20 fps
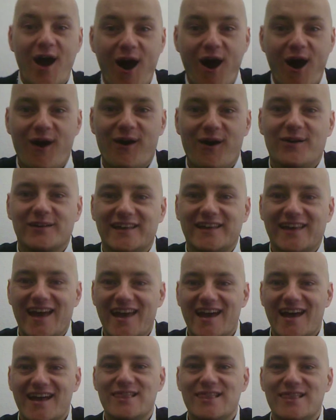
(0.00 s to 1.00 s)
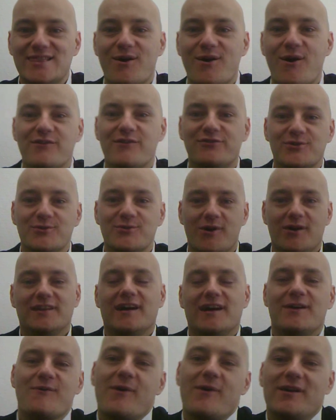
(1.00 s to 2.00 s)
Okay, hello everyone
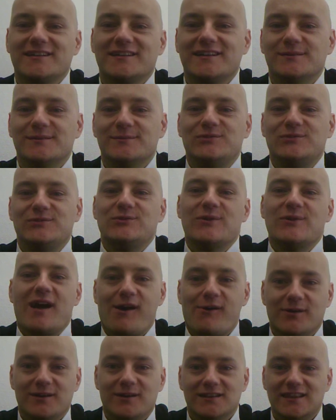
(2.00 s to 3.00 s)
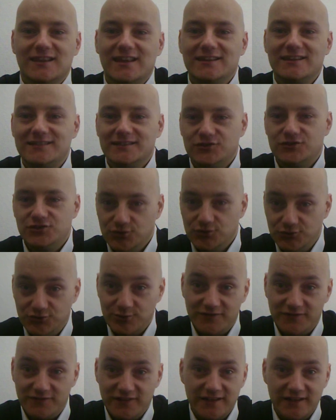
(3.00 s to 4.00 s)
and welcome to our latest
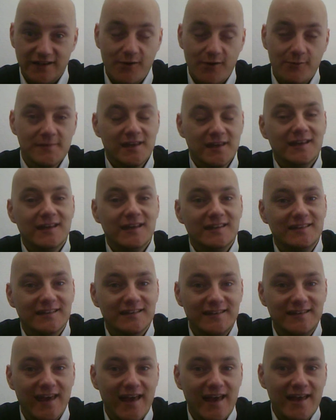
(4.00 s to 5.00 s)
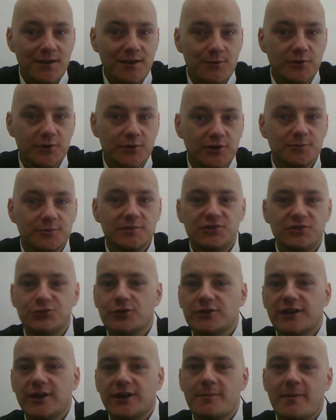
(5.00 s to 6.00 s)
YouTube video. Today we're going to be
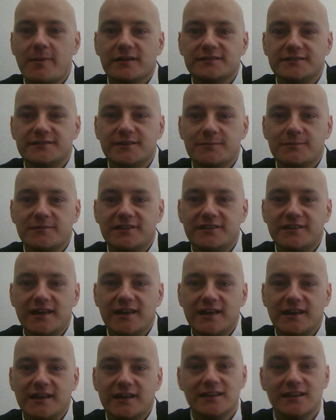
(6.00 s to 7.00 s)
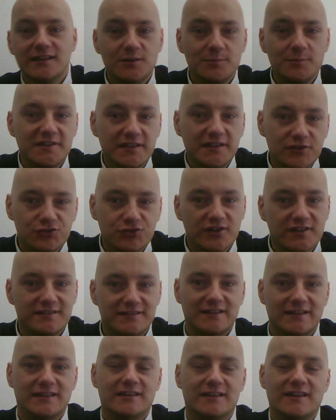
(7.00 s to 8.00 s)
talking about something a little bit
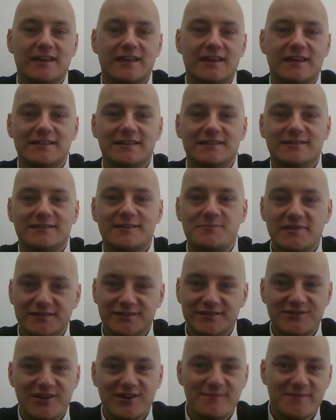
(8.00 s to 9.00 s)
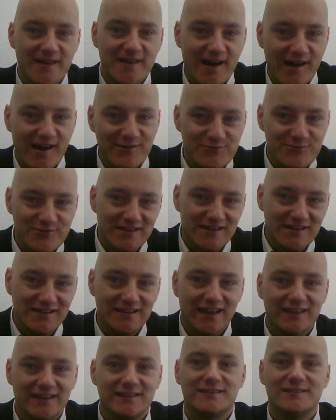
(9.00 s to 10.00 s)
interesting. It's a piece of grammar that I really
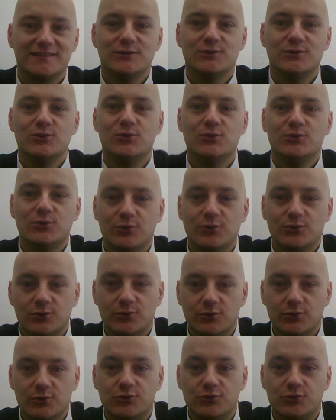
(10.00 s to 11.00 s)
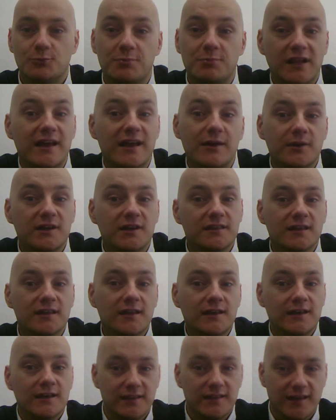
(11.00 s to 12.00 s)
like to play with,
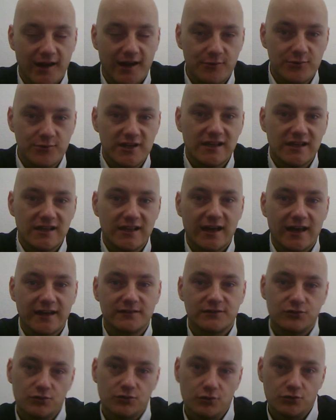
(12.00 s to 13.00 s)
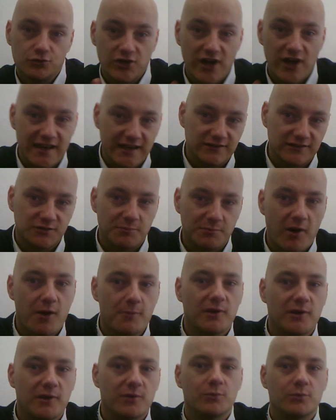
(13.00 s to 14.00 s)
that I really like to try and
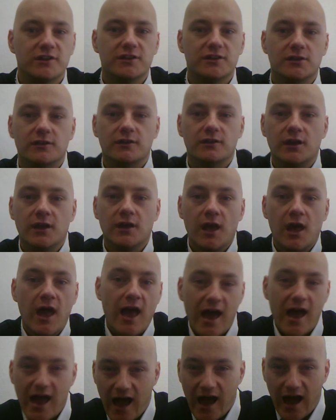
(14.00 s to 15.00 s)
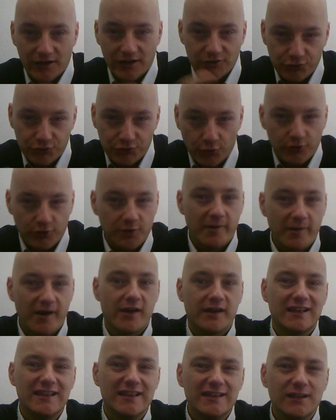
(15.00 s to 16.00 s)
experiment with and talk about
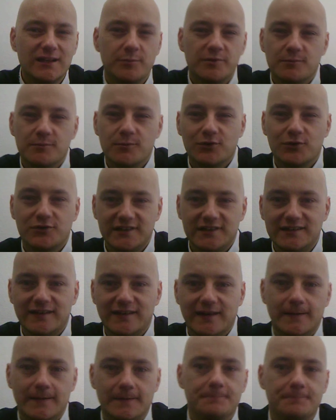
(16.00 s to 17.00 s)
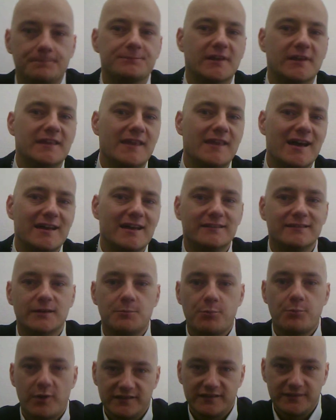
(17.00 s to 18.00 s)
in a little bit more detail. And that is the
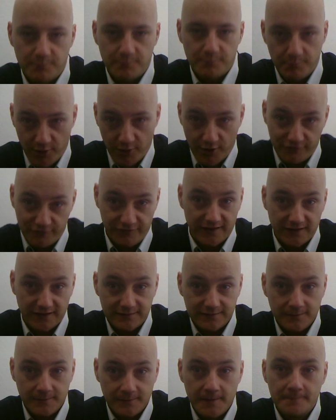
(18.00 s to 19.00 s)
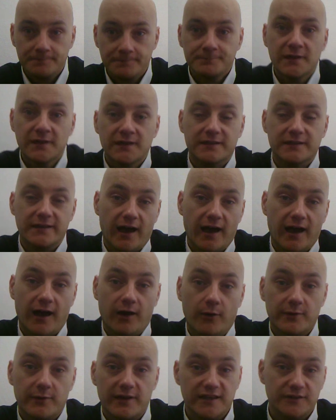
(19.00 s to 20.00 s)
present perfect.
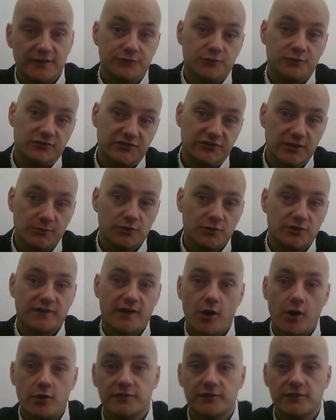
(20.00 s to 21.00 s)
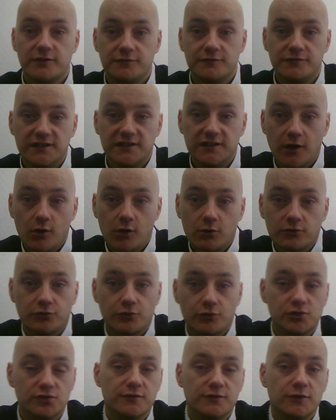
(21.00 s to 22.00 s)
Now, if you've seen one of our other videos
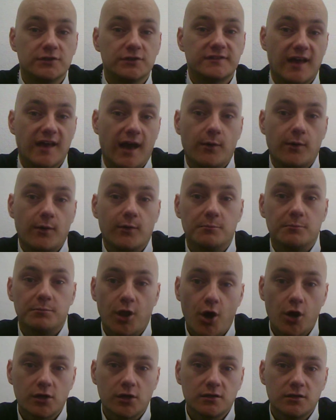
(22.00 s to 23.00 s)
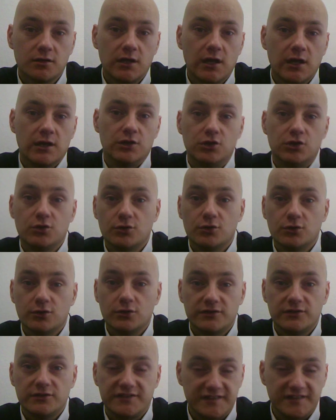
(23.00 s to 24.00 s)
or you've looked at our blog,
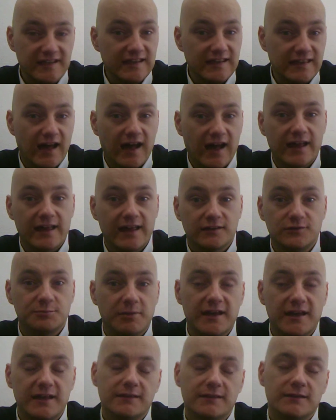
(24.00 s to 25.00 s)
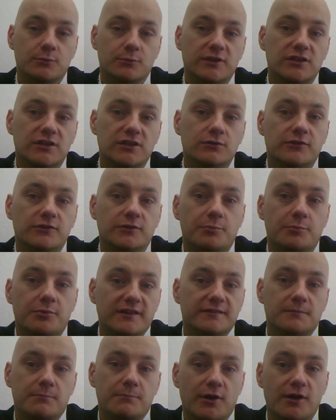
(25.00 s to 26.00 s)
you'll see that I explain that we use the
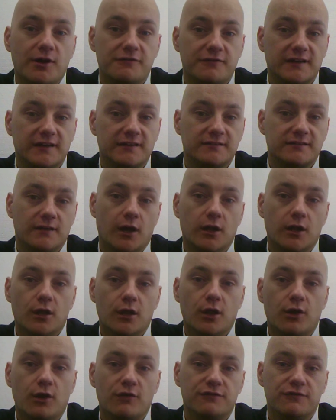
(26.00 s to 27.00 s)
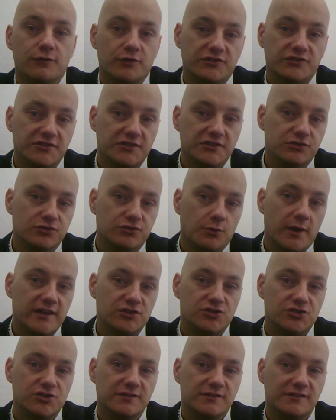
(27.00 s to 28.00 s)
present perfect a lot for
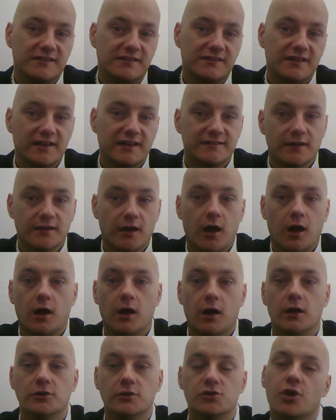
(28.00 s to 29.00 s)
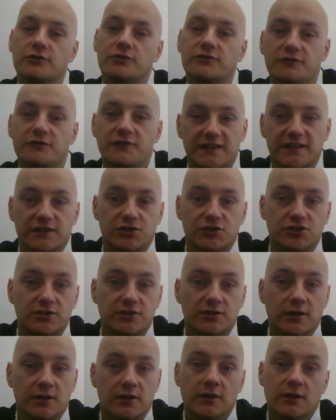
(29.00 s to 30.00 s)
situations that are not finished.
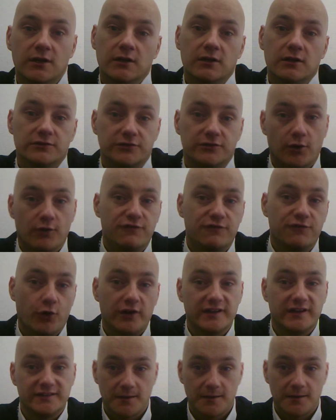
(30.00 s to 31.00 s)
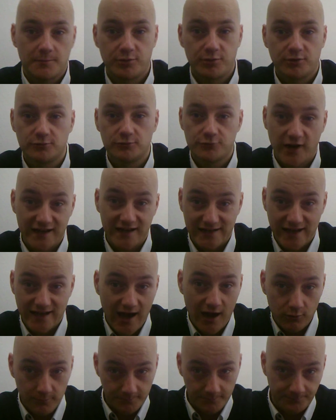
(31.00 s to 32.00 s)
So, for example, right
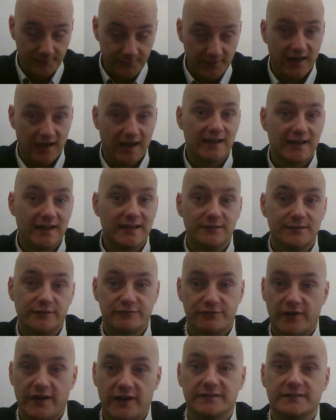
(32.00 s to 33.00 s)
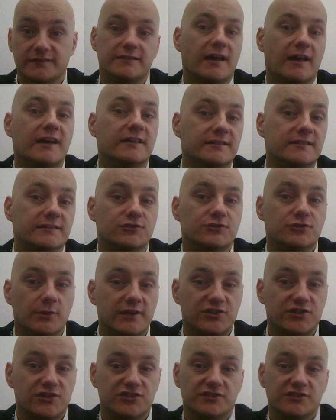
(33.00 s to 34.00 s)
now, I live in France. That
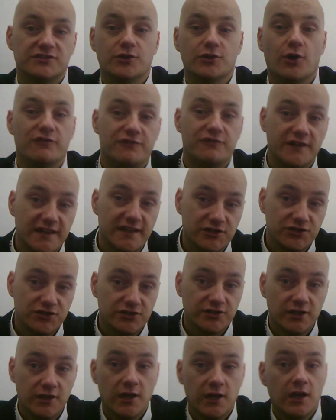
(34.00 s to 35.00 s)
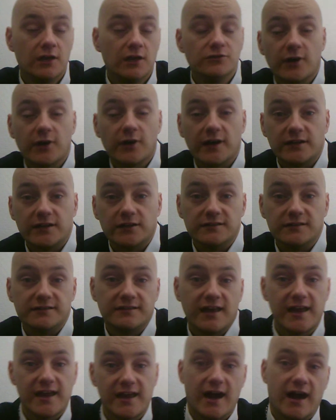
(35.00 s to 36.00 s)
situation is not finished. So I could
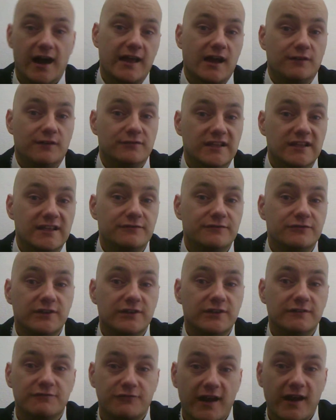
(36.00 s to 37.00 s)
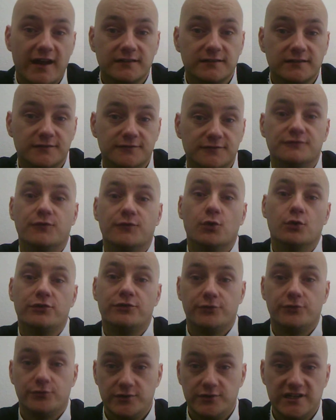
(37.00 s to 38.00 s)
say I have lived in France for
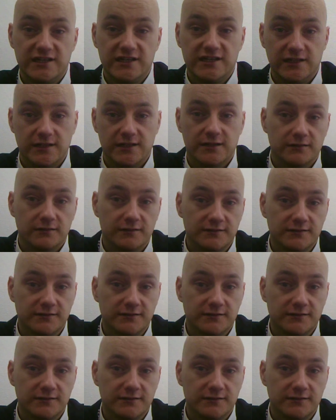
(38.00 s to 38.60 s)
3 years.